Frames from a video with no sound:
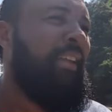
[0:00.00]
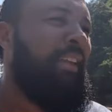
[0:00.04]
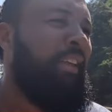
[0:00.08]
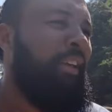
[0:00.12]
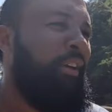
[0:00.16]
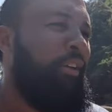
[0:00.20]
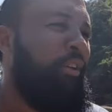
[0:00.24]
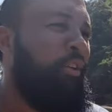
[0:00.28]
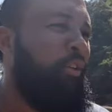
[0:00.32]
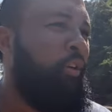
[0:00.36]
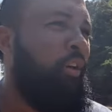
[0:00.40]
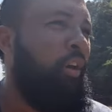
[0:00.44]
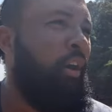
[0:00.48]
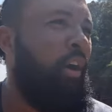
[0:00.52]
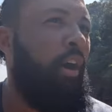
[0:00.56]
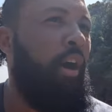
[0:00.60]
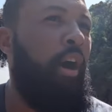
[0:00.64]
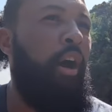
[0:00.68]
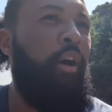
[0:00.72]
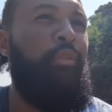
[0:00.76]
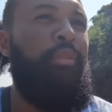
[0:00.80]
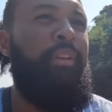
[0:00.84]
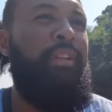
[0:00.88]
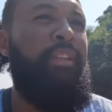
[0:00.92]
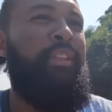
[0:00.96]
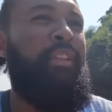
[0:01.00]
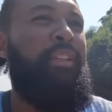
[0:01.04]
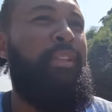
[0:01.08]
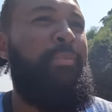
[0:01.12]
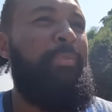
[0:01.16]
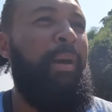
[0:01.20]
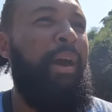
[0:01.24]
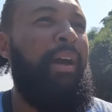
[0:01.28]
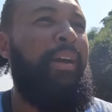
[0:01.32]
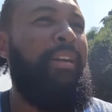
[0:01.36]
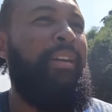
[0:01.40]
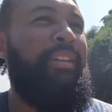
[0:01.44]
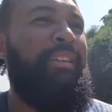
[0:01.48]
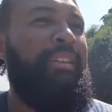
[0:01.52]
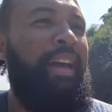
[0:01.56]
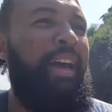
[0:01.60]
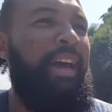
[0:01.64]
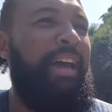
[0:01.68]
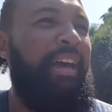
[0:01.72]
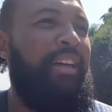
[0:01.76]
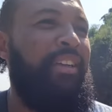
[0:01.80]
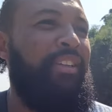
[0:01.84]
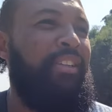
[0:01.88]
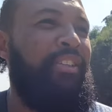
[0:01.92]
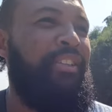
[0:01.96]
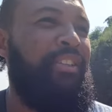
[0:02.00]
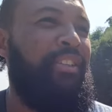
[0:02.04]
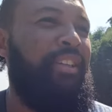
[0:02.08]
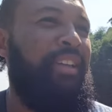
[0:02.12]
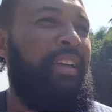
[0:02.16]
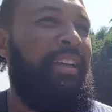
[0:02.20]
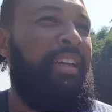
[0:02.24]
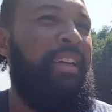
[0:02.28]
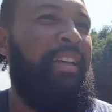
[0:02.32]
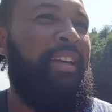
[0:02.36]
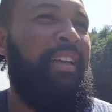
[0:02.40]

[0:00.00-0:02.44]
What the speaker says: sir. Oh, this is Bangladesh.